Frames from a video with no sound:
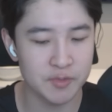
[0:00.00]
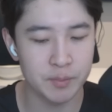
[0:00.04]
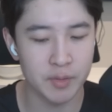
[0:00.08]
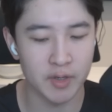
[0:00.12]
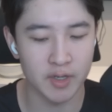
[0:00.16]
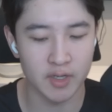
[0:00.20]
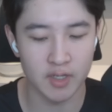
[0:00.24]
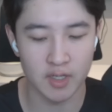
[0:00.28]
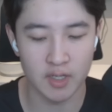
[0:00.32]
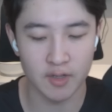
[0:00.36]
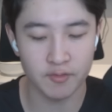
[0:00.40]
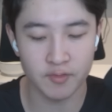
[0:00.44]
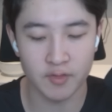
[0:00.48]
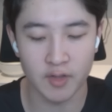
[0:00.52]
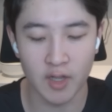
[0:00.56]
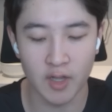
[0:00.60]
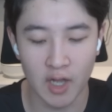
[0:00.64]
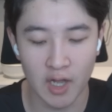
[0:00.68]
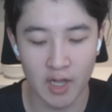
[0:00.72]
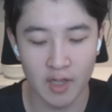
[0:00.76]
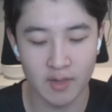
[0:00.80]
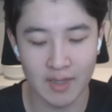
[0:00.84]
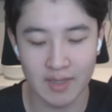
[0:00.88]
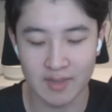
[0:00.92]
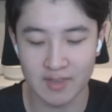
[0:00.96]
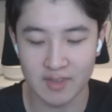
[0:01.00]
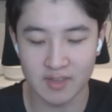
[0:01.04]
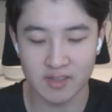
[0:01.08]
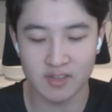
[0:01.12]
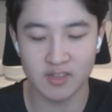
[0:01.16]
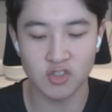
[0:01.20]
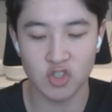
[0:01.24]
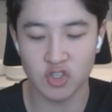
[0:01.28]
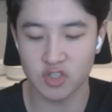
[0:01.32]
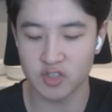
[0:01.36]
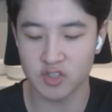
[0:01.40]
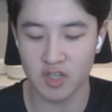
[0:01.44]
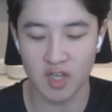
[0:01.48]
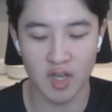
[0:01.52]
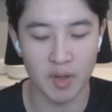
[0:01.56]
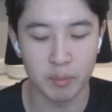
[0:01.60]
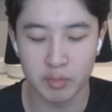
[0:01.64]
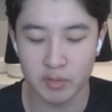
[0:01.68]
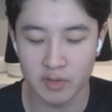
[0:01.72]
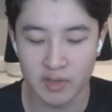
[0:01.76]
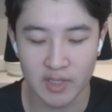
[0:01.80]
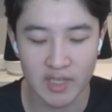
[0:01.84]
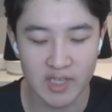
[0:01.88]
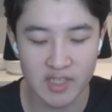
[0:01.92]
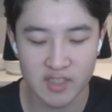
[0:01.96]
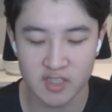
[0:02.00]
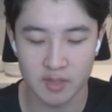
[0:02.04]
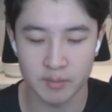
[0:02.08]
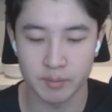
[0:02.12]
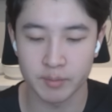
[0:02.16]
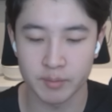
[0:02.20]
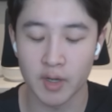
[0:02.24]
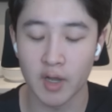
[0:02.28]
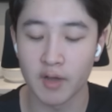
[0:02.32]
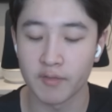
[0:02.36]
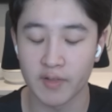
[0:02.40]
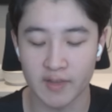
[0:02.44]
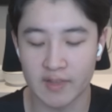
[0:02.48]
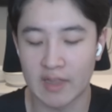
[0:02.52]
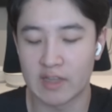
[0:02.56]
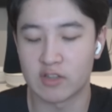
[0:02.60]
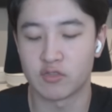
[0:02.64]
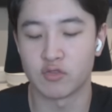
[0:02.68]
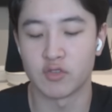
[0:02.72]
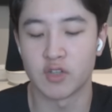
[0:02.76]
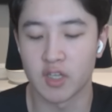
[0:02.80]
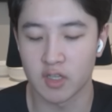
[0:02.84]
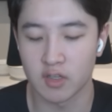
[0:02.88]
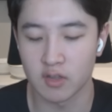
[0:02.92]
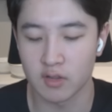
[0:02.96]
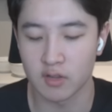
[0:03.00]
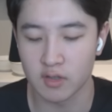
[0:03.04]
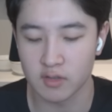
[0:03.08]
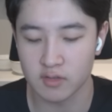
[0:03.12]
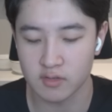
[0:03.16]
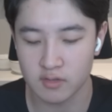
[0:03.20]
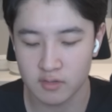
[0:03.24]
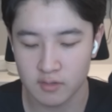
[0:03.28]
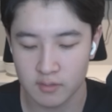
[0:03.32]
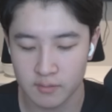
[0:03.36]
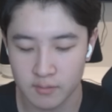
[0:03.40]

but if not, like, this is just a blatant buff. Like, that's ridiculous.